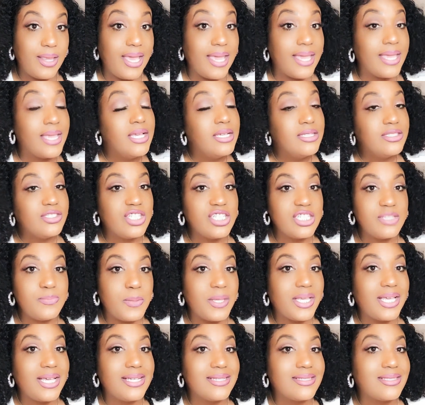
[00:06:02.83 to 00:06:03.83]
play. Just
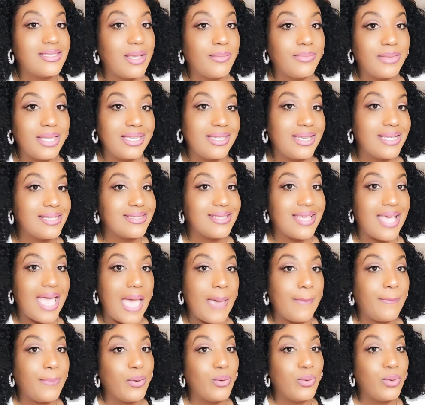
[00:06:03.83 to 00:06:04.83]
because something doesn't
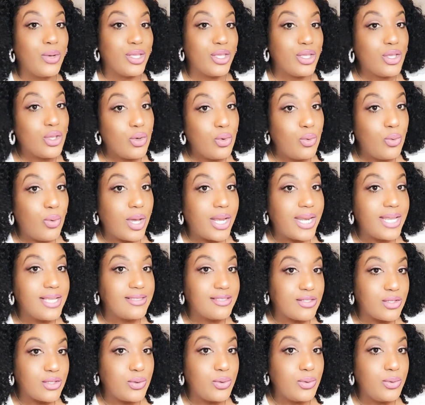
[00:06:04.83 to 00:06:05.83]
happen when you want
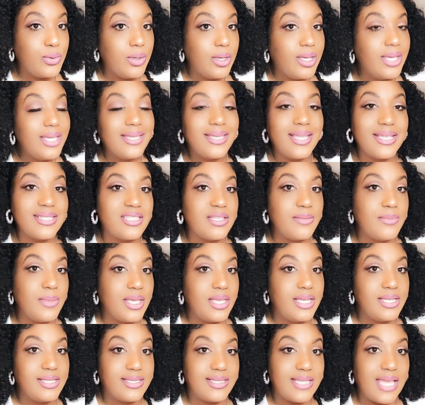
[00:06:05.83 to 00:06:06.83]
it to doesn't
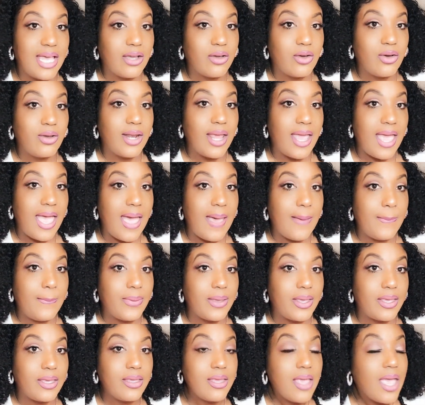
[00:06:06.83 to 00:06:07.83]
mean it's not going to
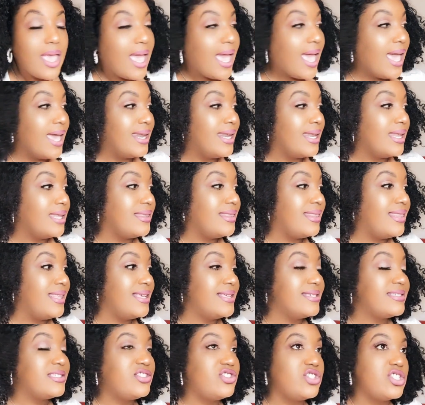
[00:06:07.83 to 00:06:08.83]
happen. And
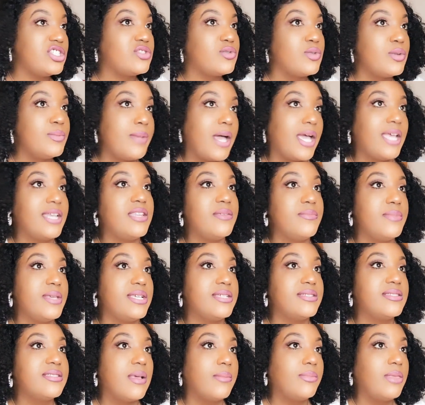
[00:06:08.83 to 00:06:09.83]
this just reminded me
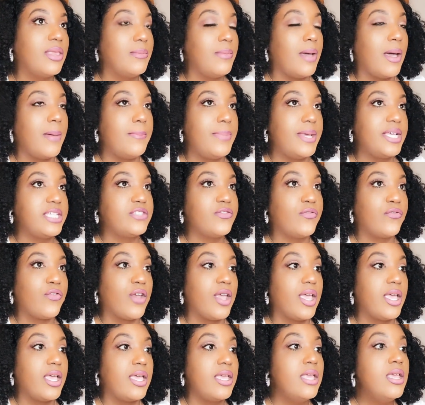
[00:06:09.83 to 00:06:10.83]
of something my best
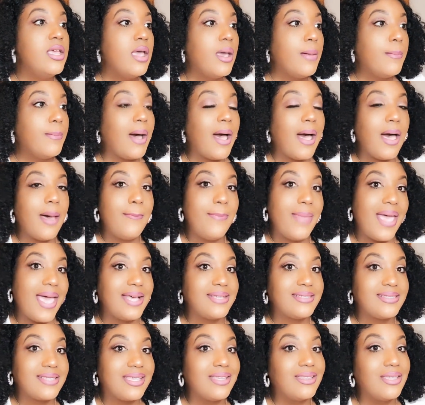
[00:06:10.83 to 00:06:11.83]
friend, my
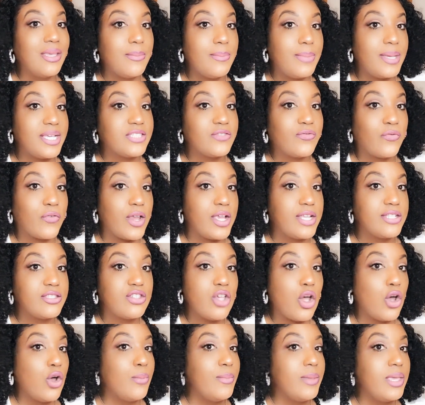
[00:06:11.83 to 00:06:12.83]
masculine best friend,
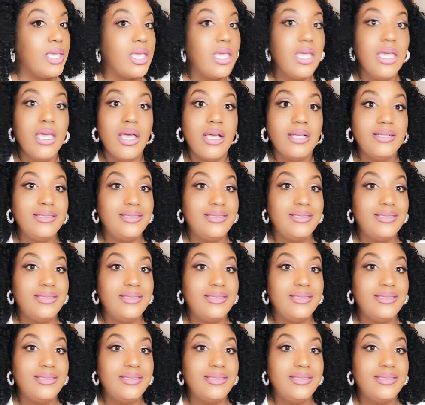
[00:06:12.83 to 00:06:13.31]
told me